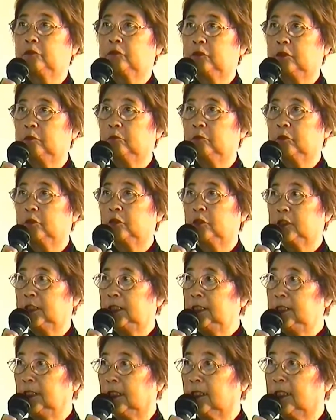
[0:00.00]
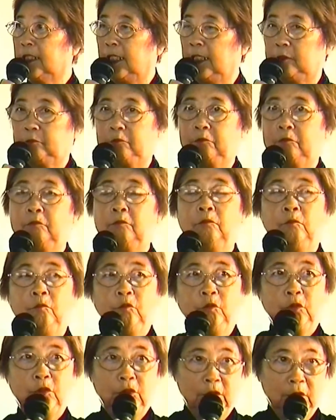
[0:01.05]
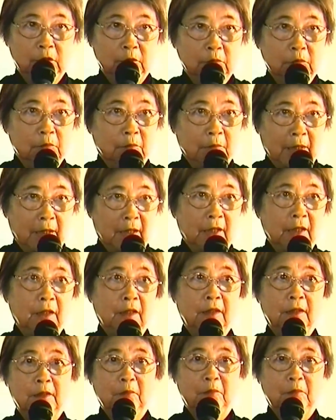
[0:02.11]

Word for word: from Doshisha came to my